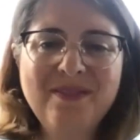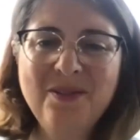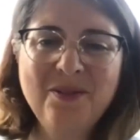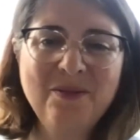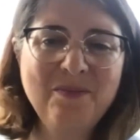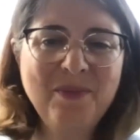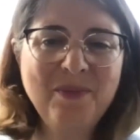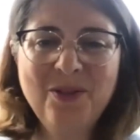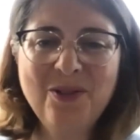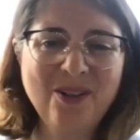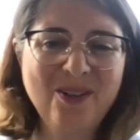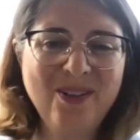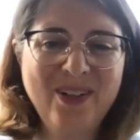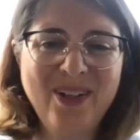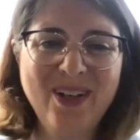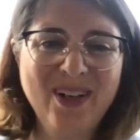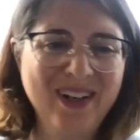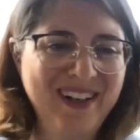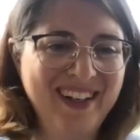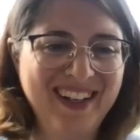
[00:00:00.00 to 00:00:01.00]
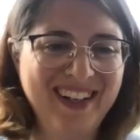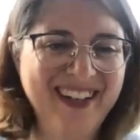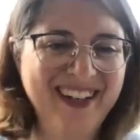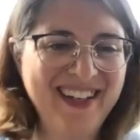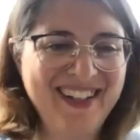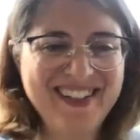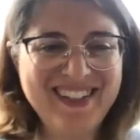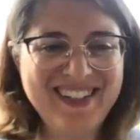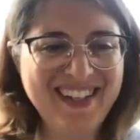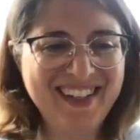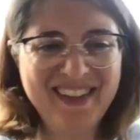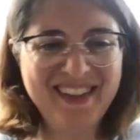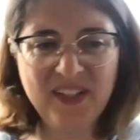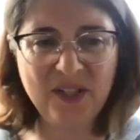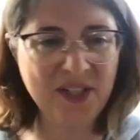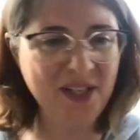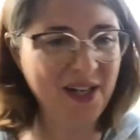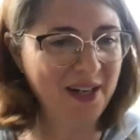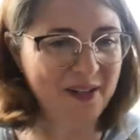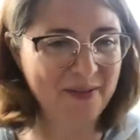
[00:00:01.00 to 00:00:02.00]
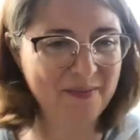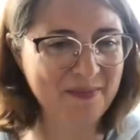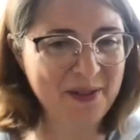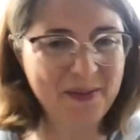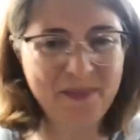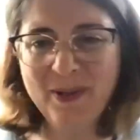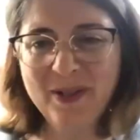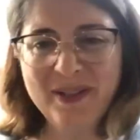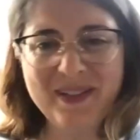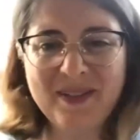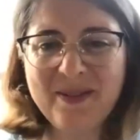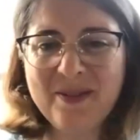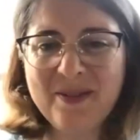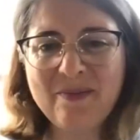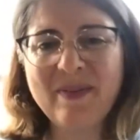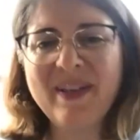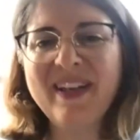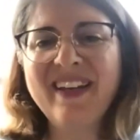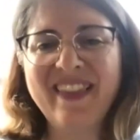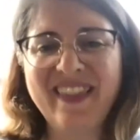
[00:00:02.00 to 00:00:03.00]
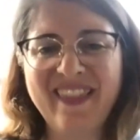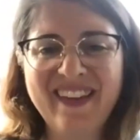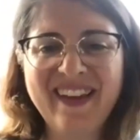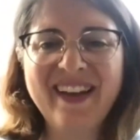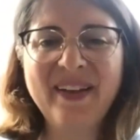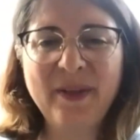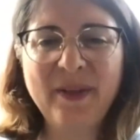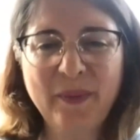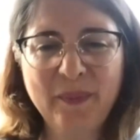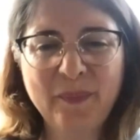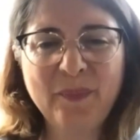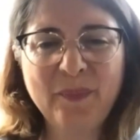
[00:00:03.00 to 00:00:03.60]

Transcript: too much going on. I can't take the time to participate in that.